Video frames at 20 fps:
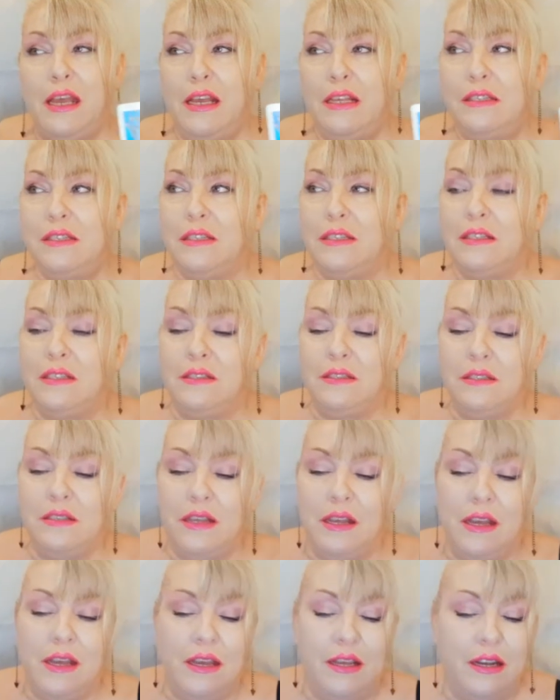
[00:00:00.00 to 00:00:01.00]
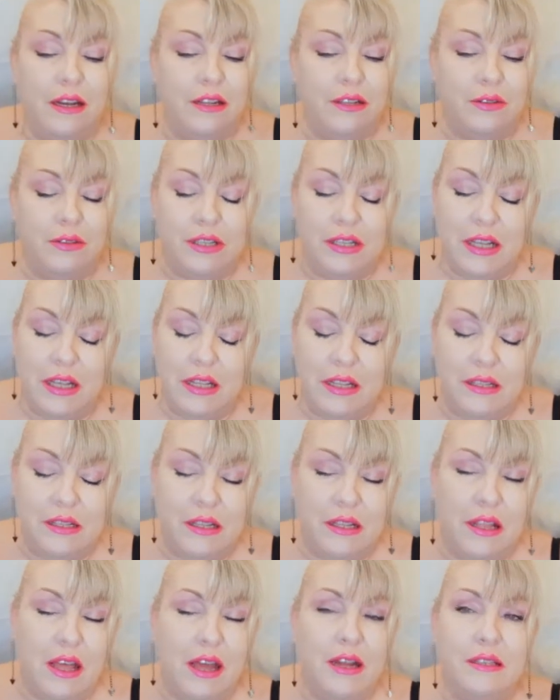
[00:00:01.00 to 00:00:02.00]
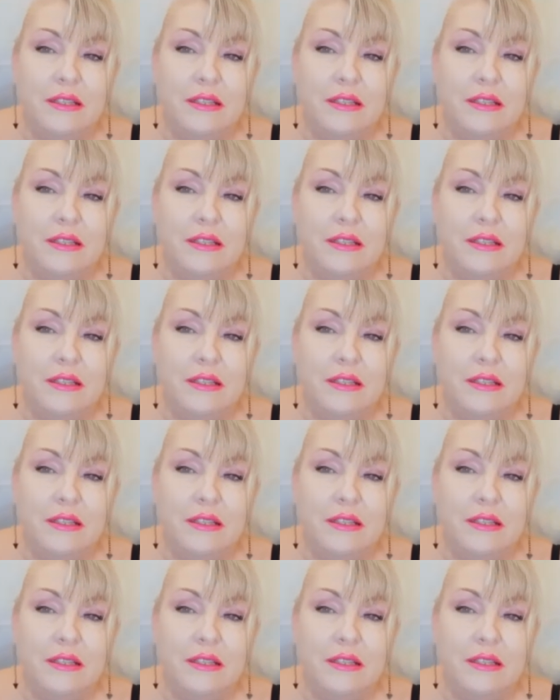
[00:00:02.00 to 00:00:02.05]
It's like this. And I don't say this a lot,